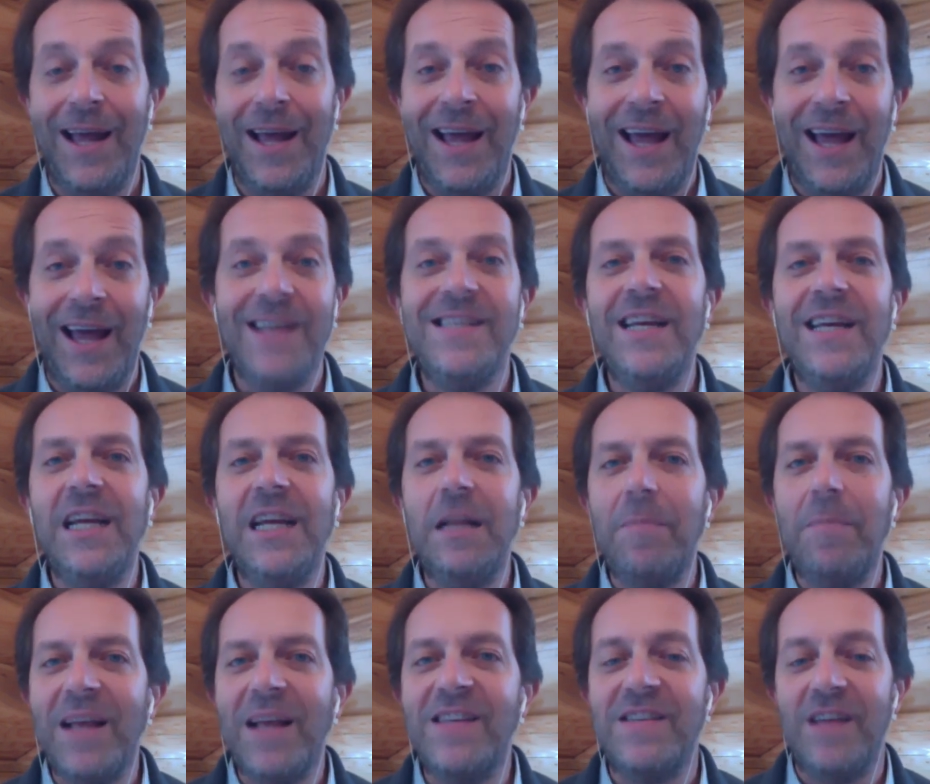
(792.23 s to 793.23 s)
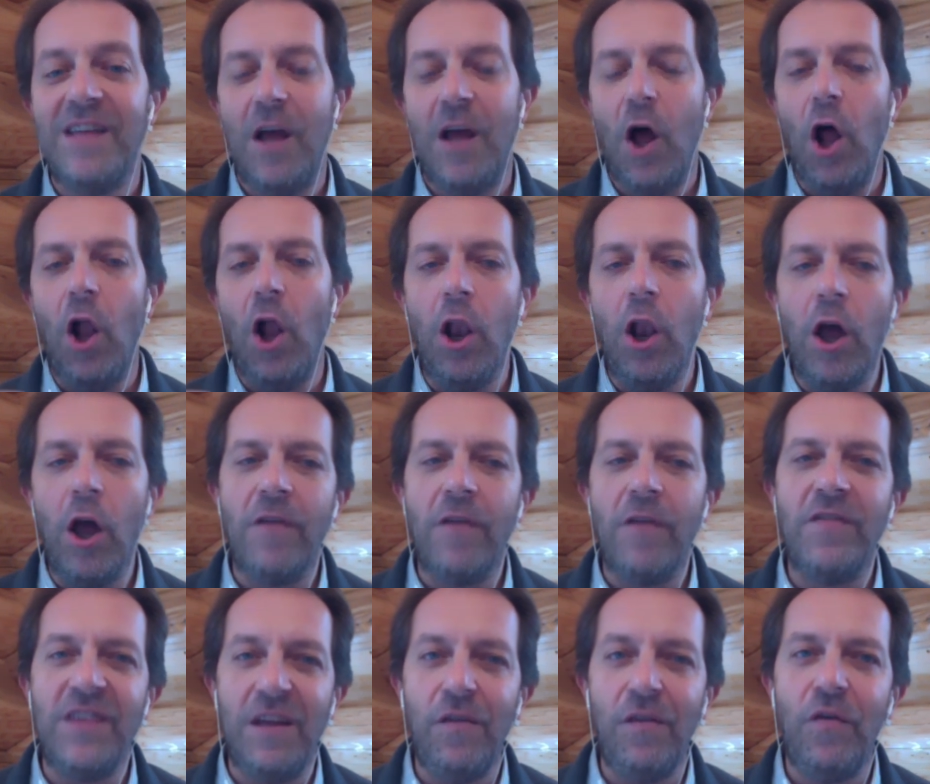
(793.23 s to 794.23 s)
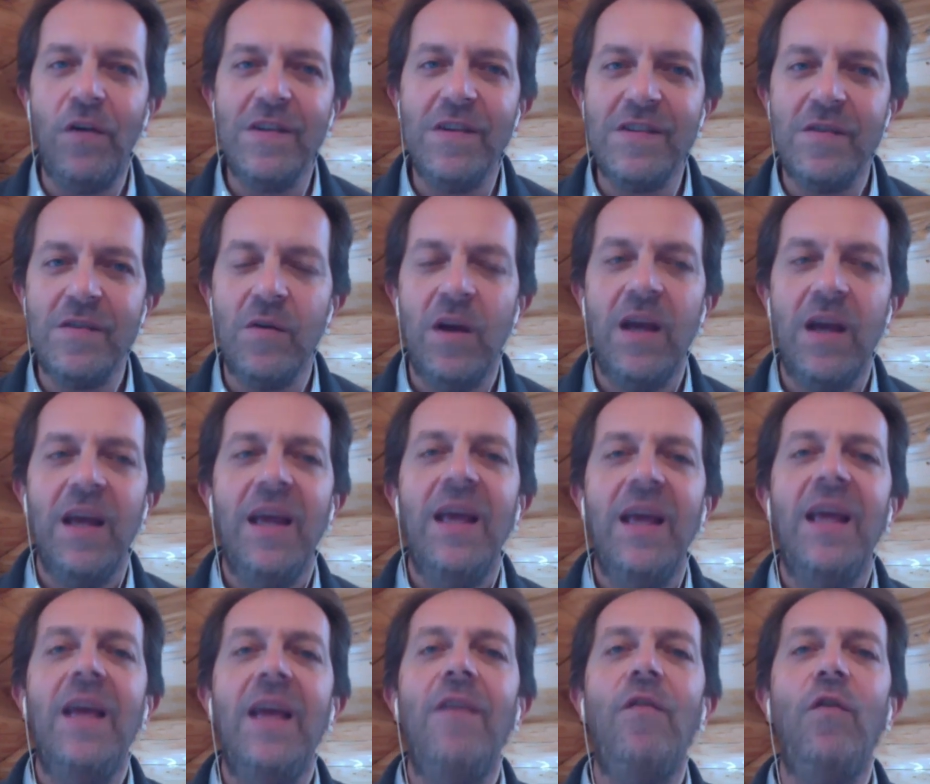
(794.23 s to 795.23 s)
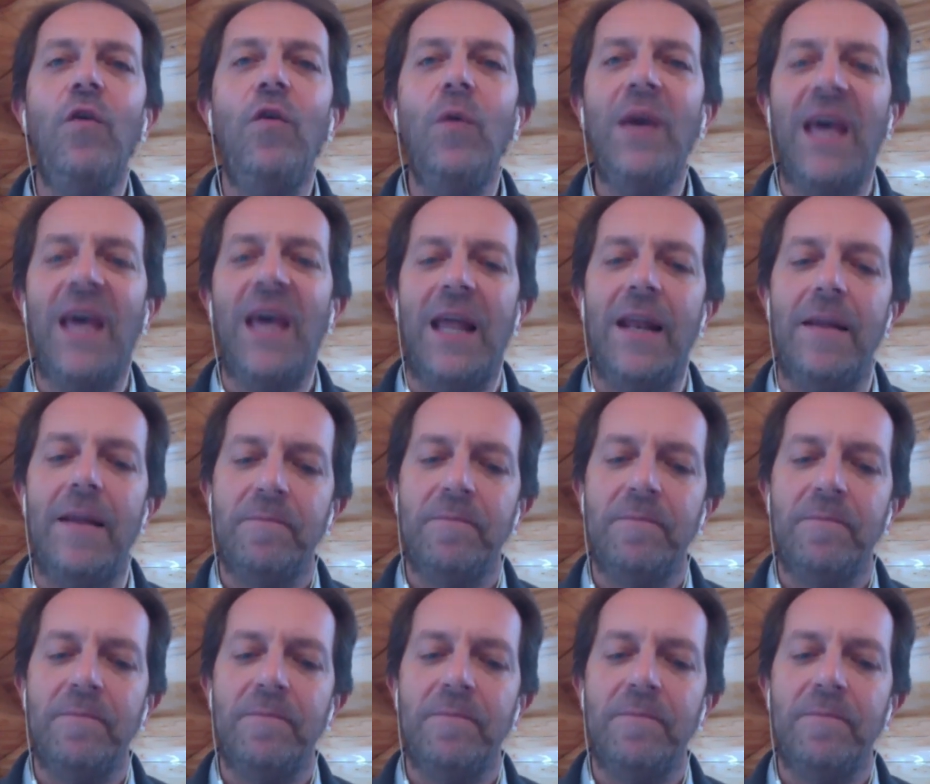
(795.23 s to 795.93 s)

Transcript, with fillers: and i think it makes a lot of difference if you can